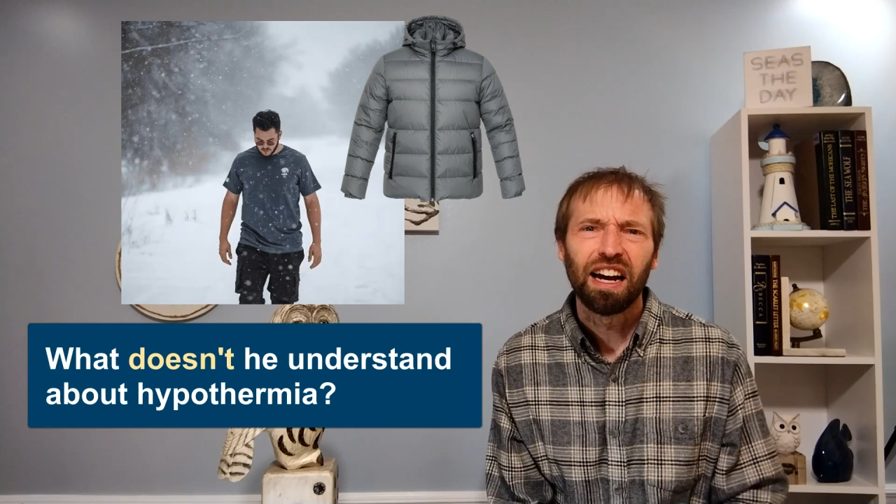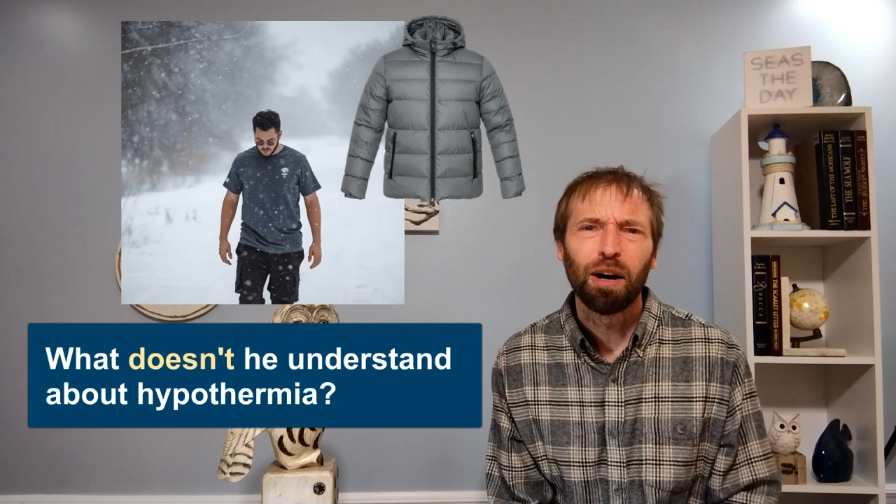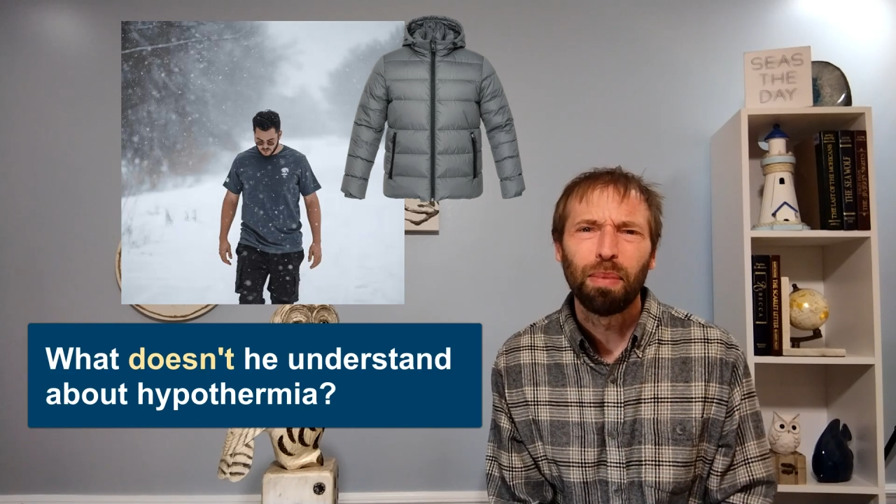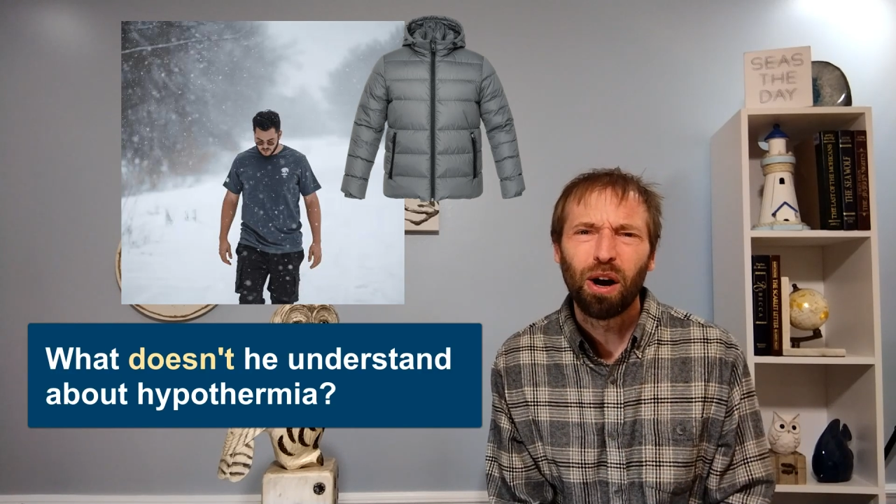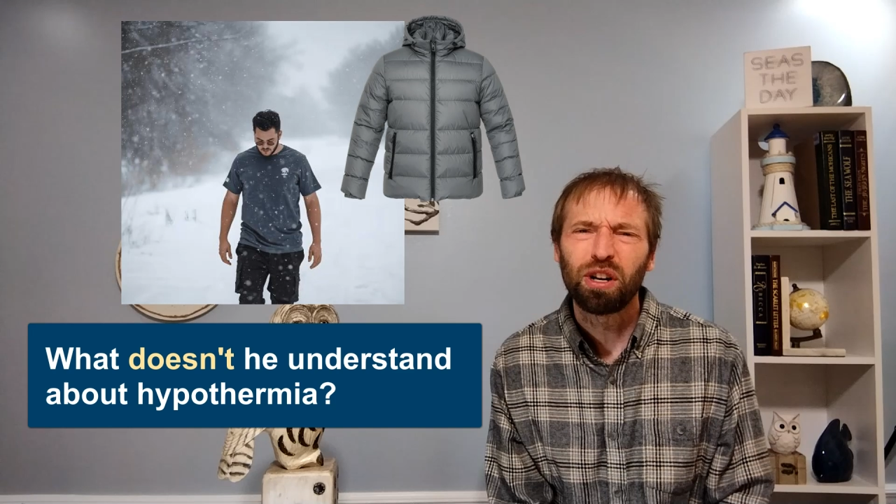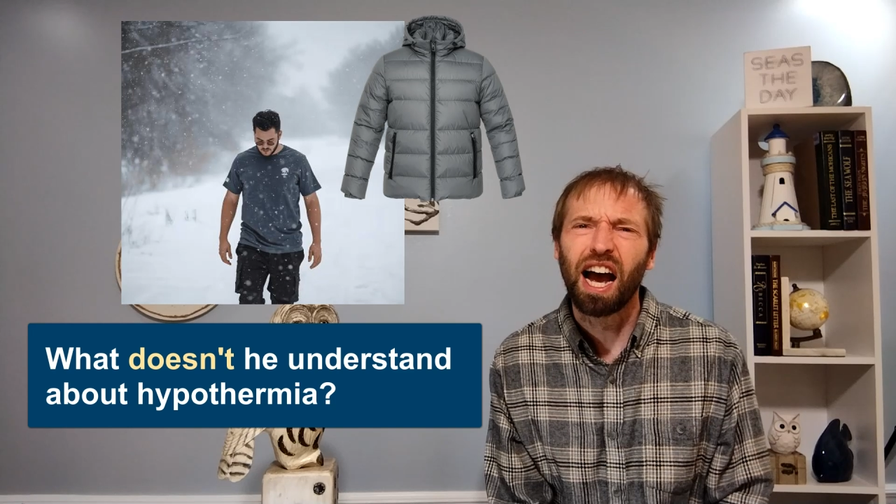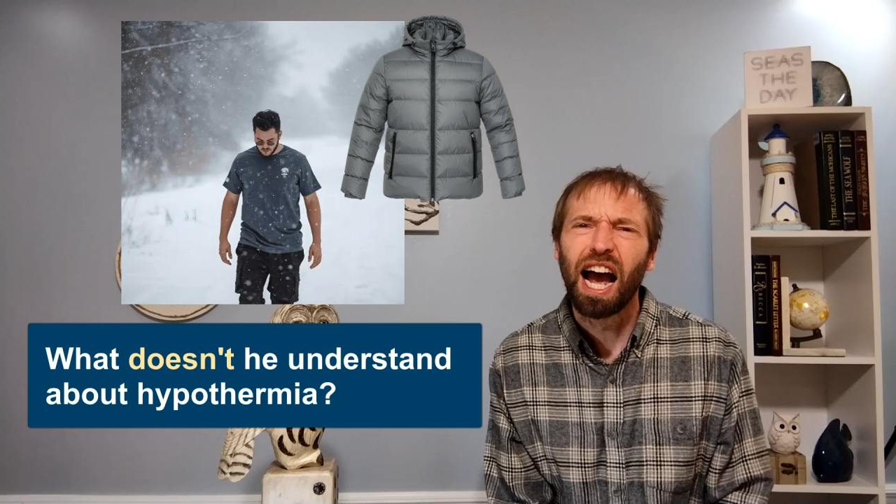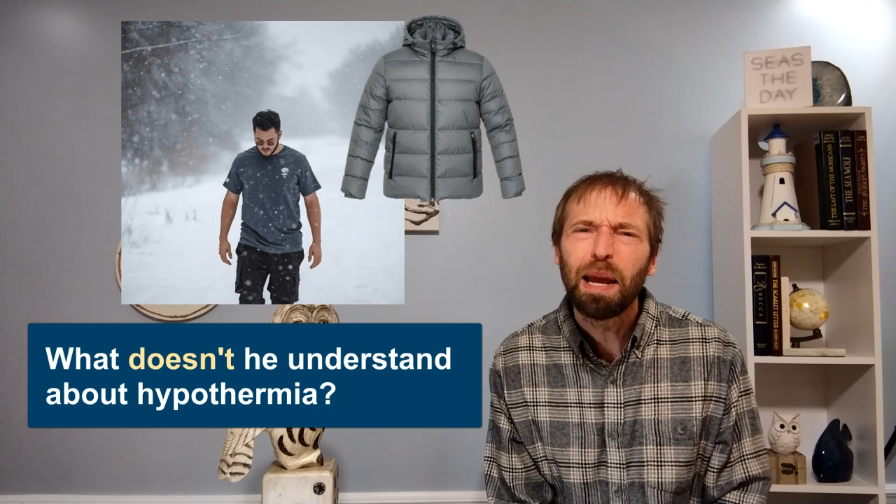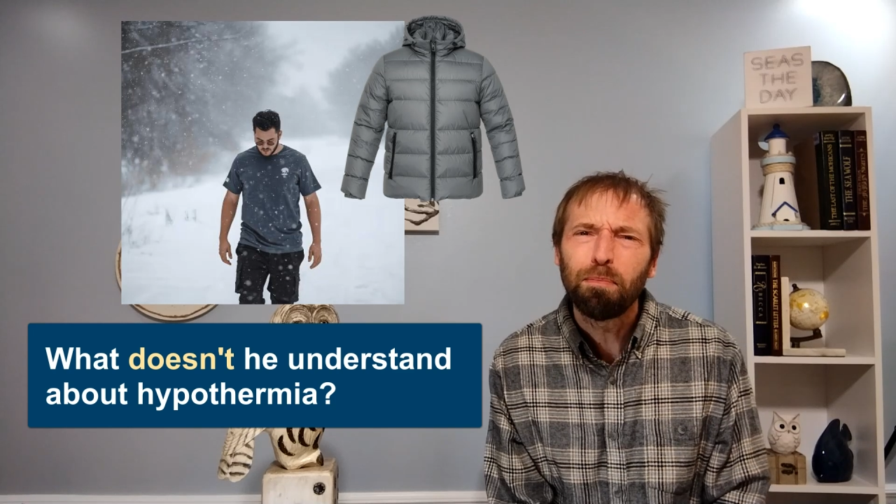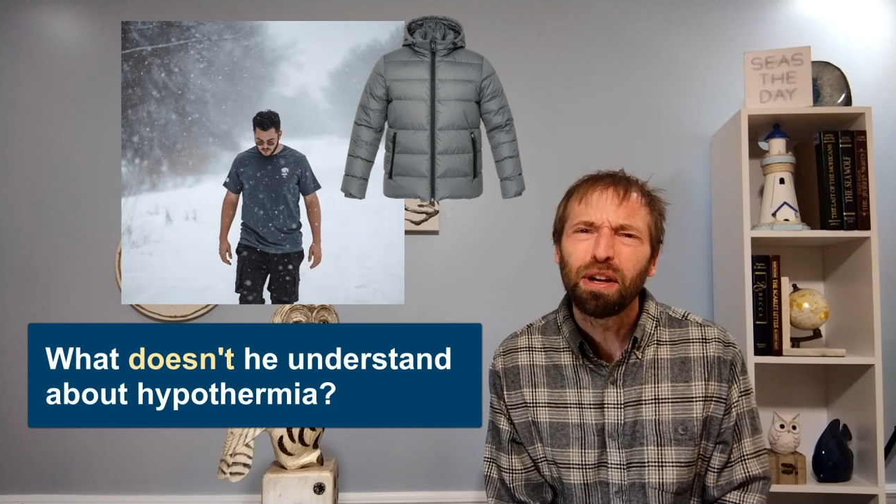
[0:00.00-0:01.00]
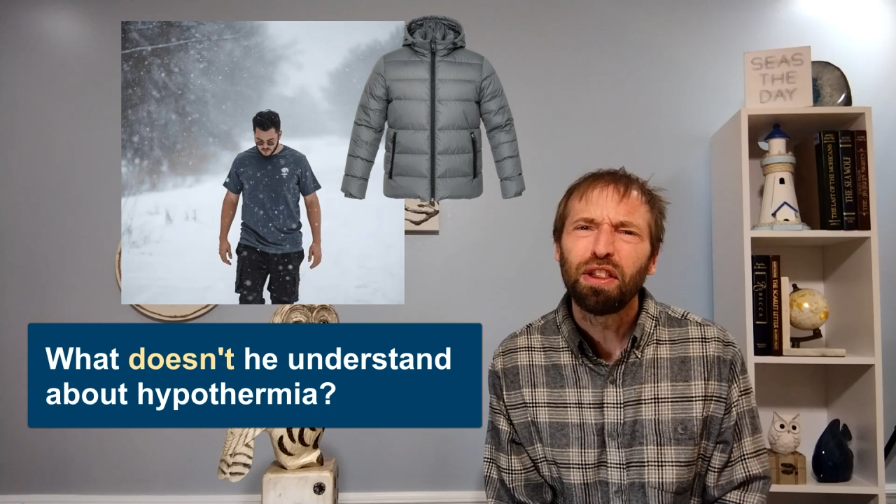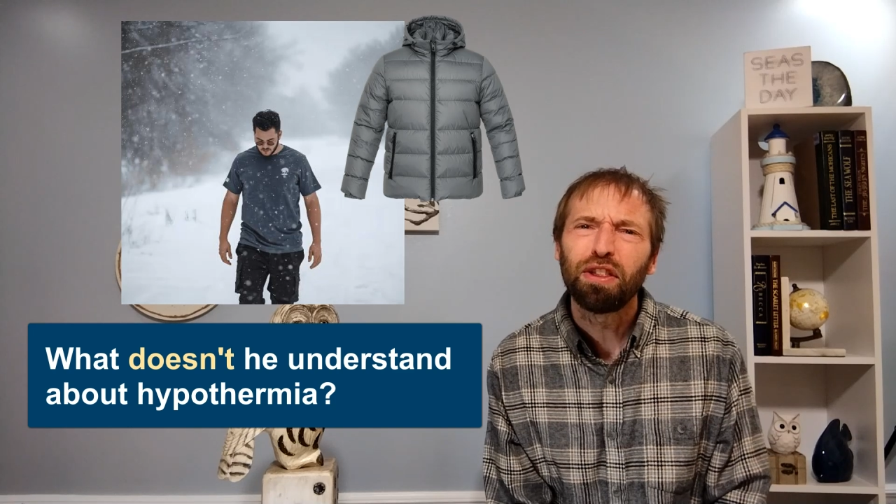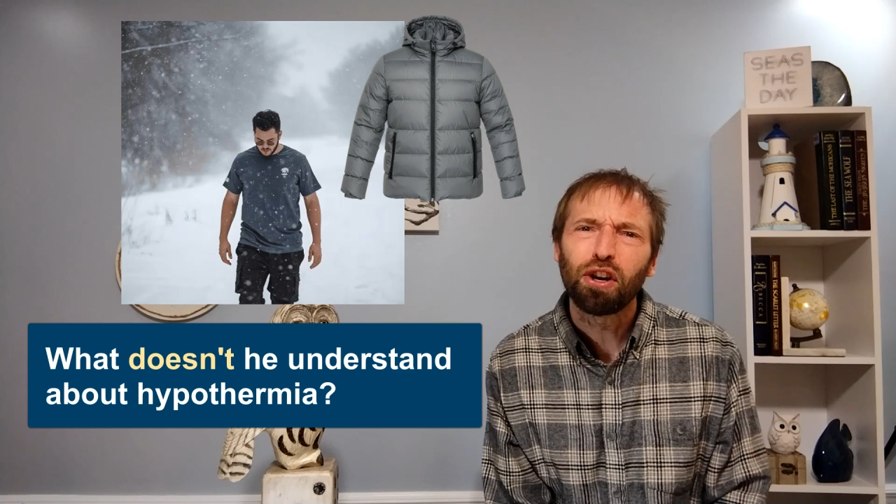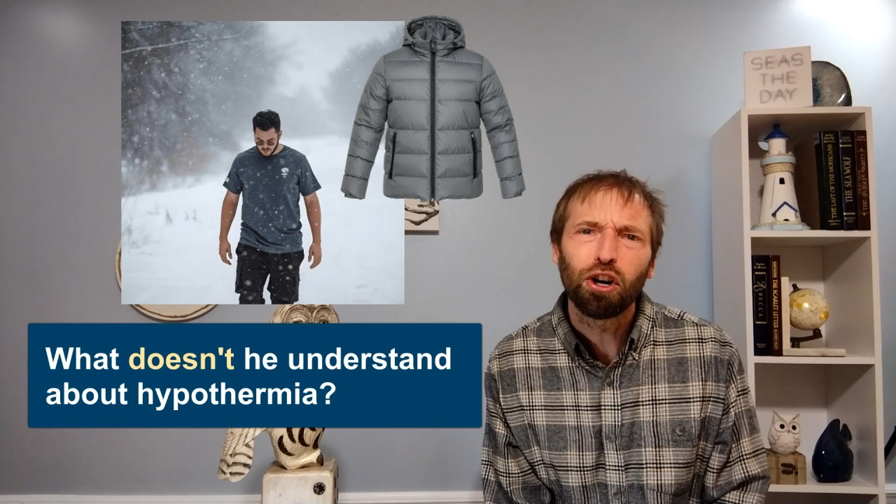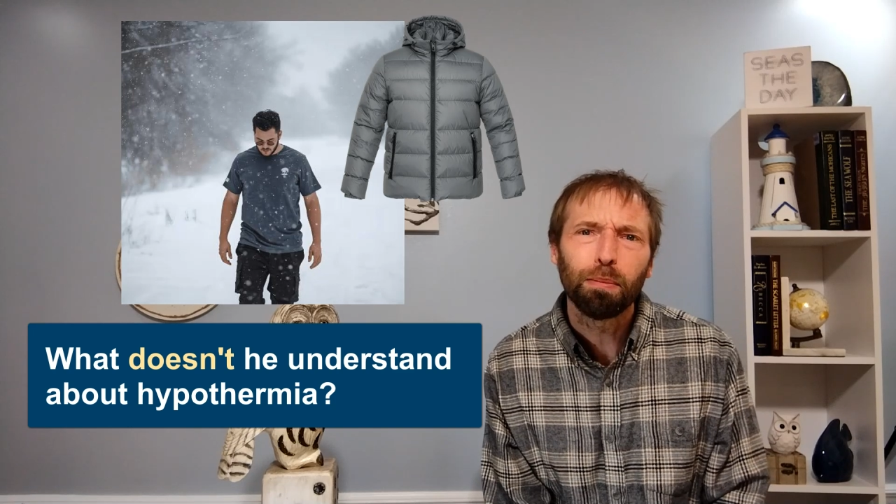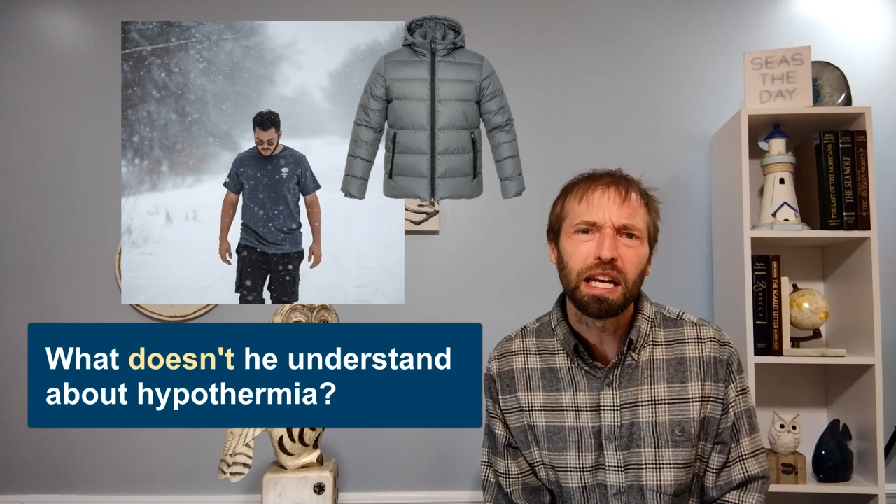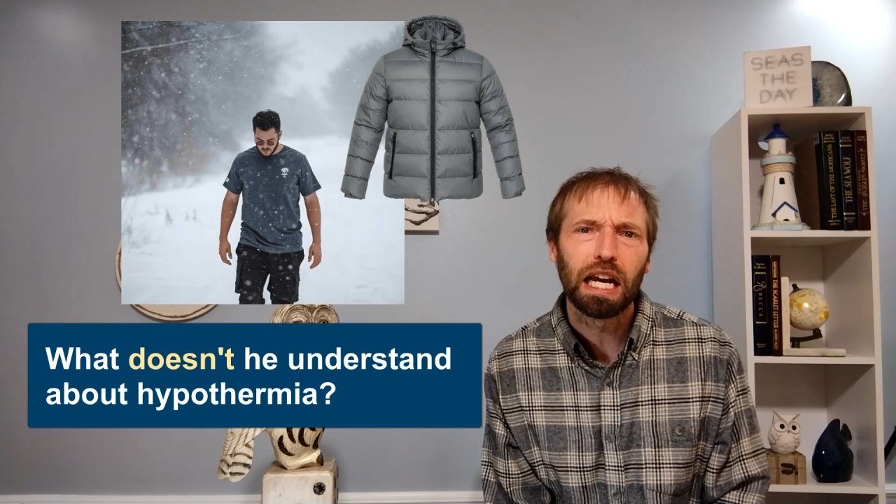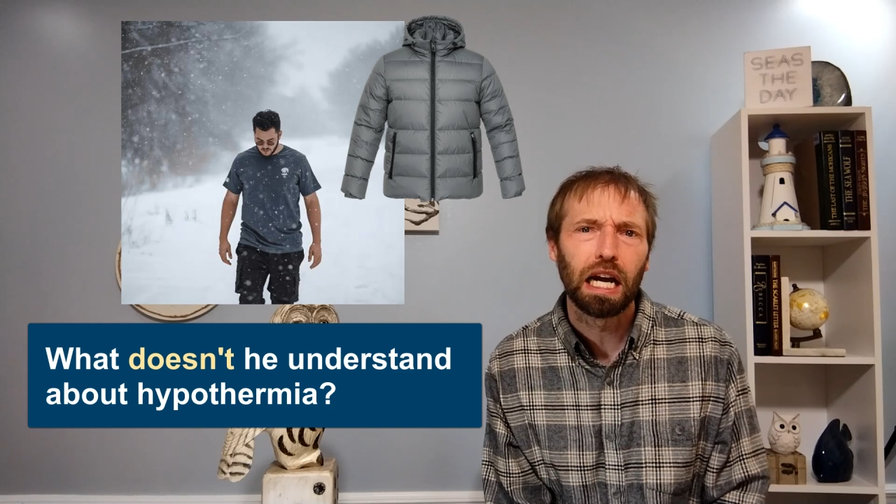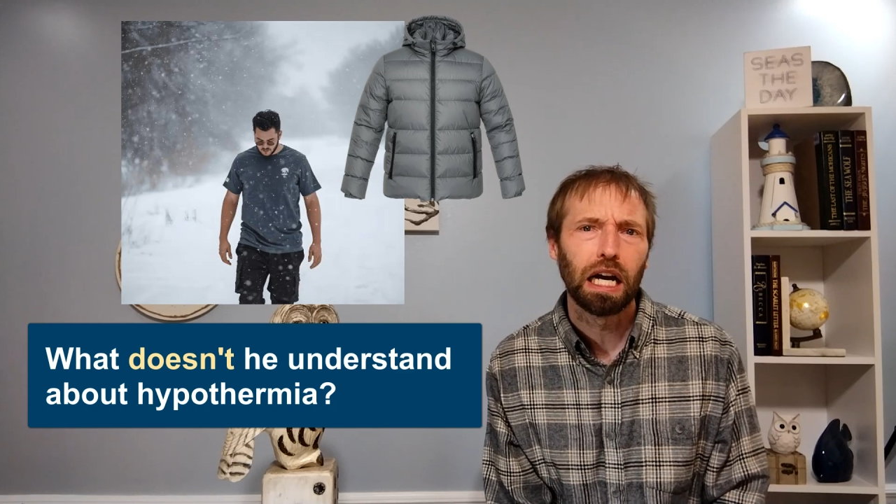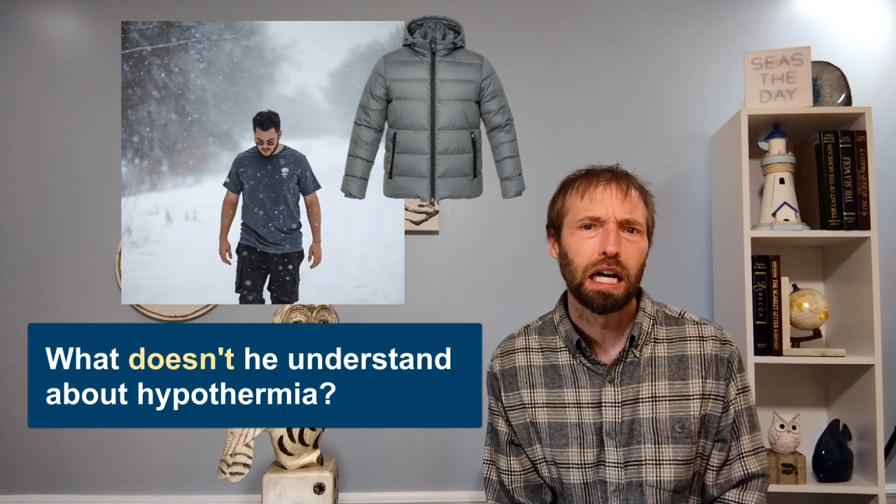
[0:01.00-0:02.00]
about hypothermia?